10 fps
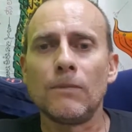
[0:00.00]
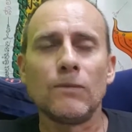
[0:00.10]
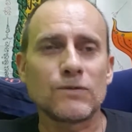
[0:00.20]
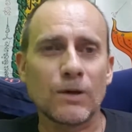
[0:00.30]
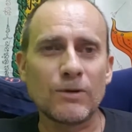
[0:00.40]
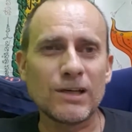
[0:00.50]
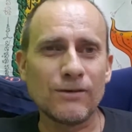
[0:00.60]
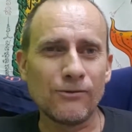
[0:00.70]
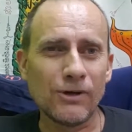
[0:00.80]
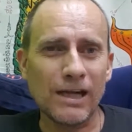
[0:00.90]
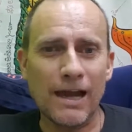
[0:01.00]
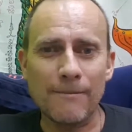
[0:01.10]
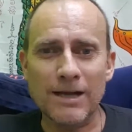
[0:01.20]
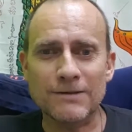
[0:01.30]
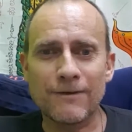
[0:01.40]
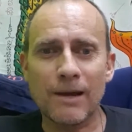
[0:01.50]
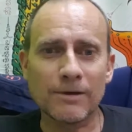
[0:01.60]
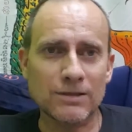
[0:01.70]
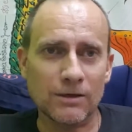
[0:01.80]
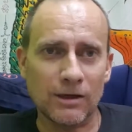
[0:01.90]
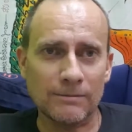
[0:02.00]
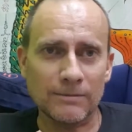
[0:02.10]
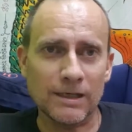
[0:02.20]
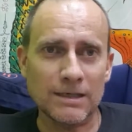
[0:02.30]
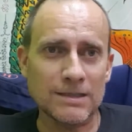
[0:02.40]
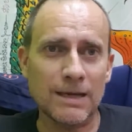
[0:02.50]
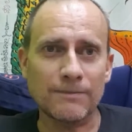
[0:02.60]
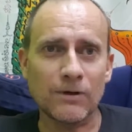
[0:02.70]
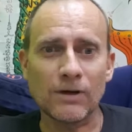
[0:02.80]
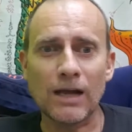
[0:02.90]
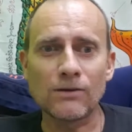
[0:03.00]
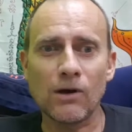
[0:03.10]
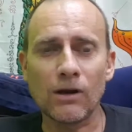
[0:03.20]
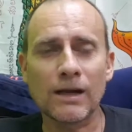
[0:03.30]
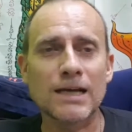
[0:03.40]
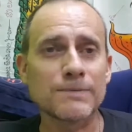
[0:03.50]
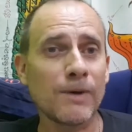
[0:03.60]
So we didn't really have much family time except on annual holidays.